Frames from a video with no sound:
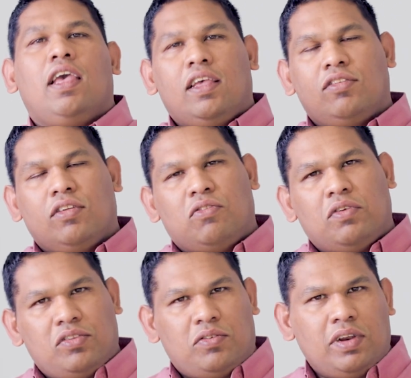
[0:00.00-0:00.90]
Is it
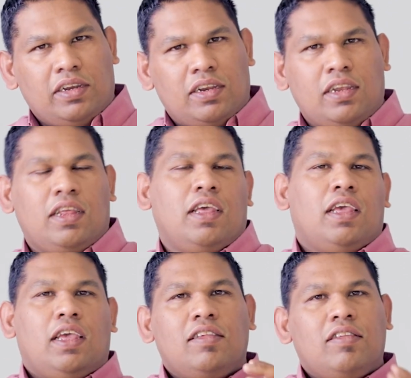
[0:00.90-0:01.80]

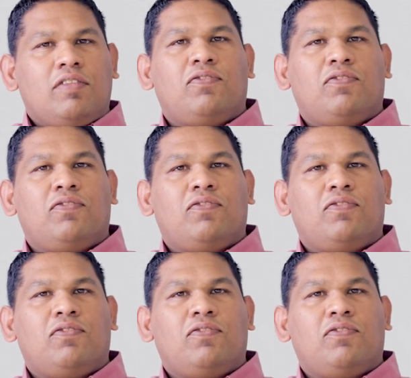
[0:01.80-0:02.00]
restricted? Is it